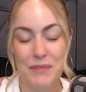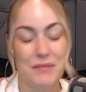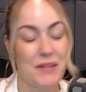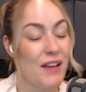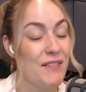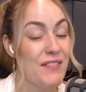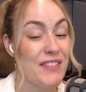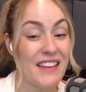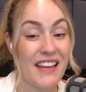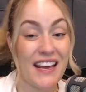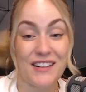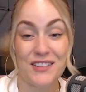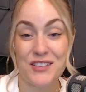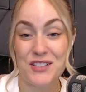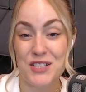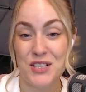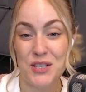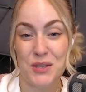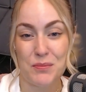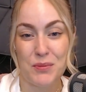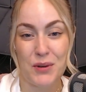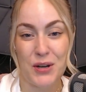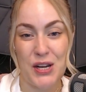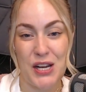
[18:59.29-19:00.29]
I'm loving the energy
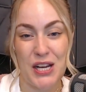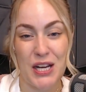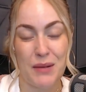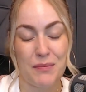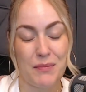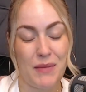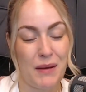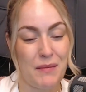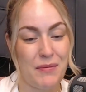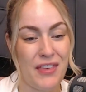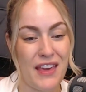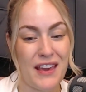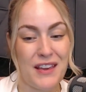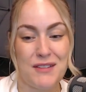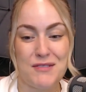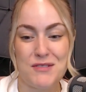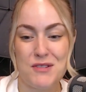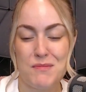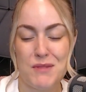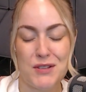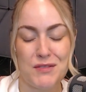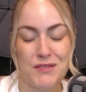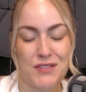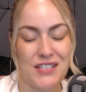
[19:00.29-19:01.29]
you're bringing. I'm, I'm thank you
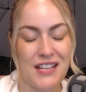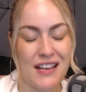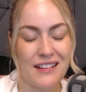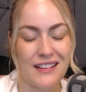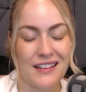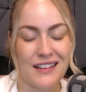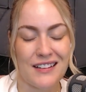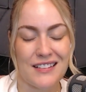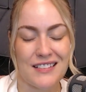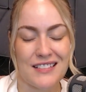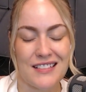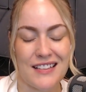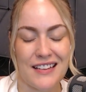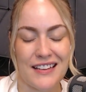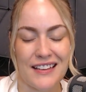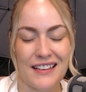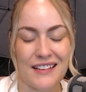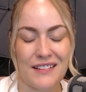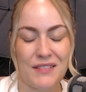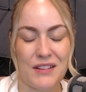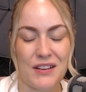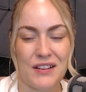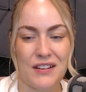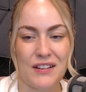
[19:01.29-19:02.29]
so much for telling us like
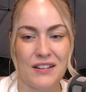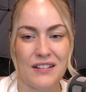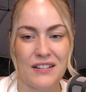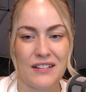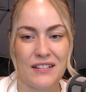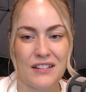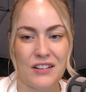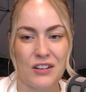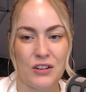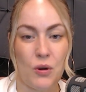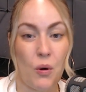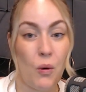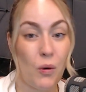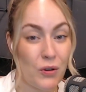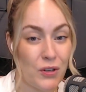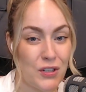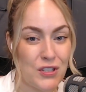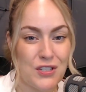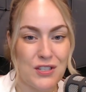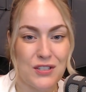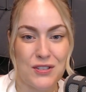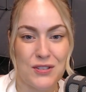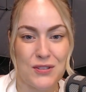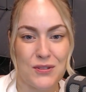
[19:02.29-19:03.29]
the your
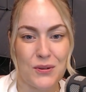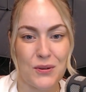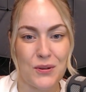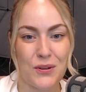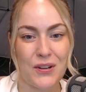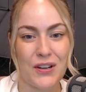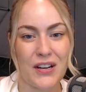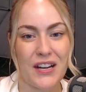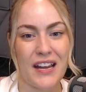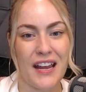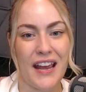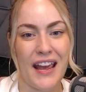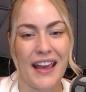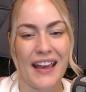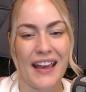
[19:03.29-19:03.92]
origin story,